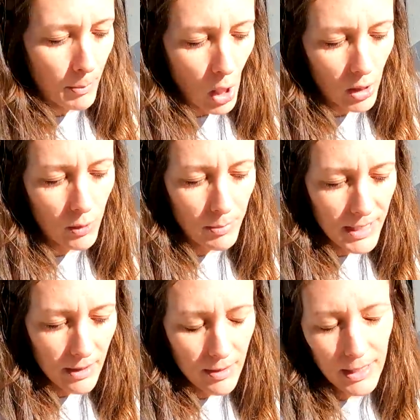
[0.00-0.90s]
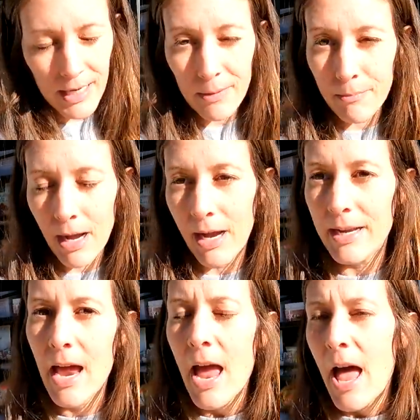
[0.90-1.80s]
bottom because I keep
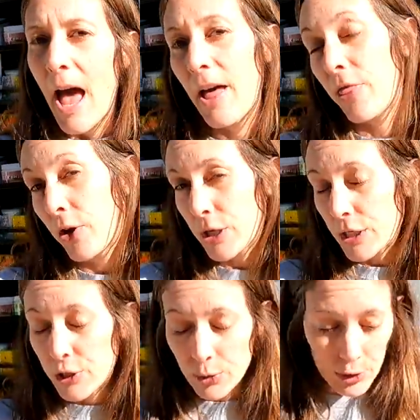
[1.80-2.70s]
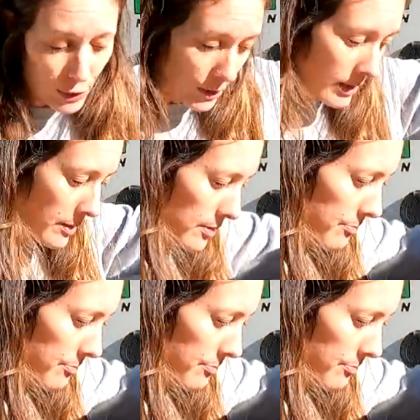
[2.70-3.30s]
mine at thirty-two degrees.